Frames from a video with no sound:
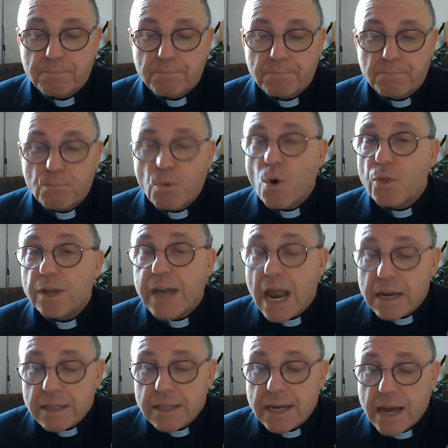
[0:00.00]
More than
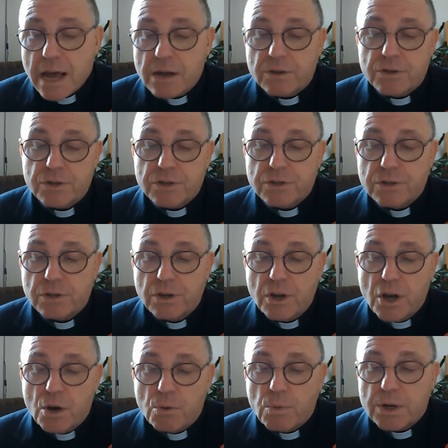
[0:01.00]
anything else,
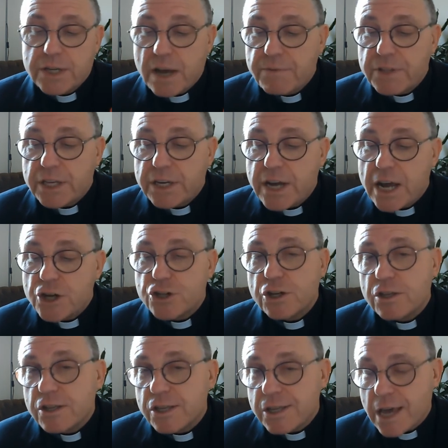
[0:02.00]
whatever the
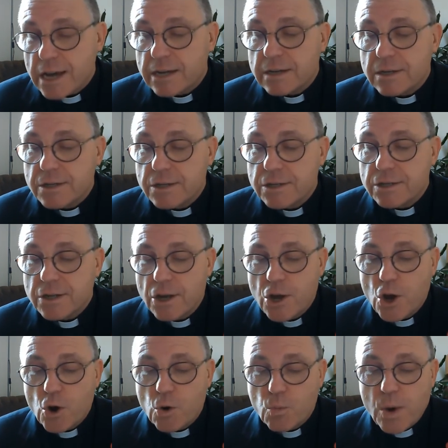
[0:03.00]
nation thinks,
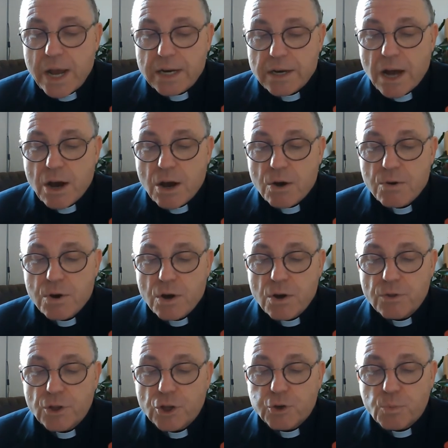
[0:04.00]
we know
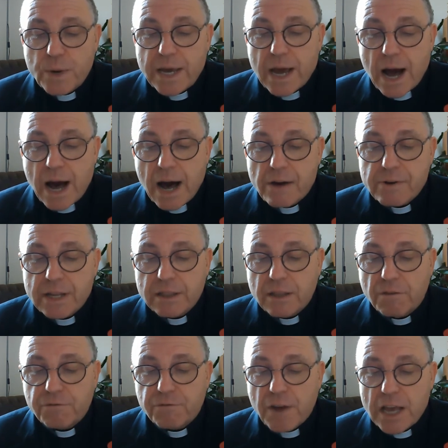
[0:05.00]
that we are in
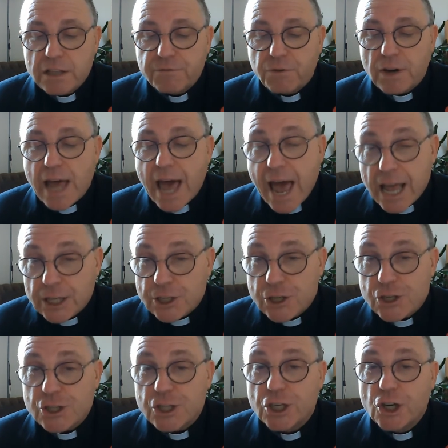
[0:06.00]
the faithful
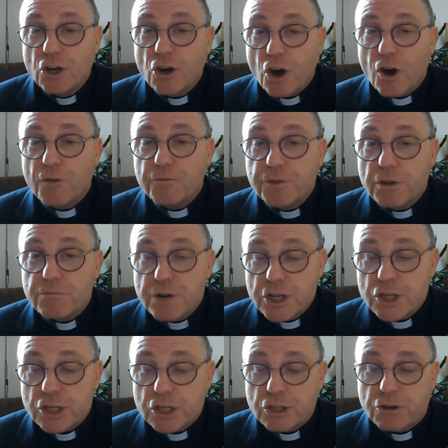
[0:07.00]
hands of the
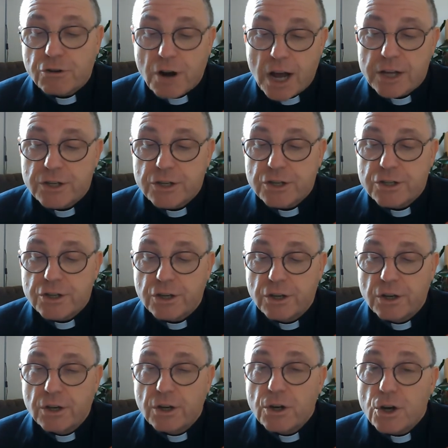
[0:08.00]
risen Christ,
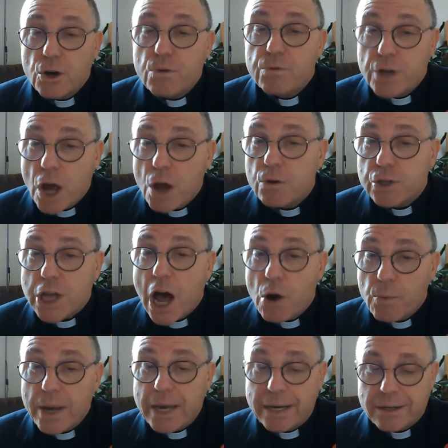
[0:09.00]
who knows our
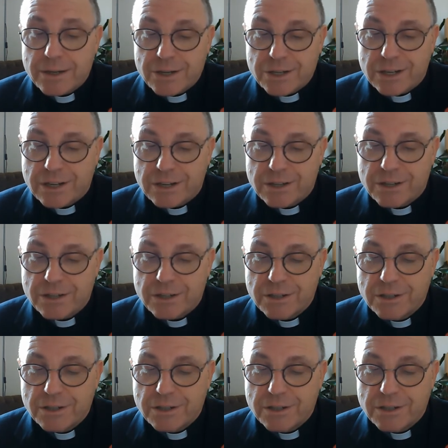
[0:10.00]
weaknesses,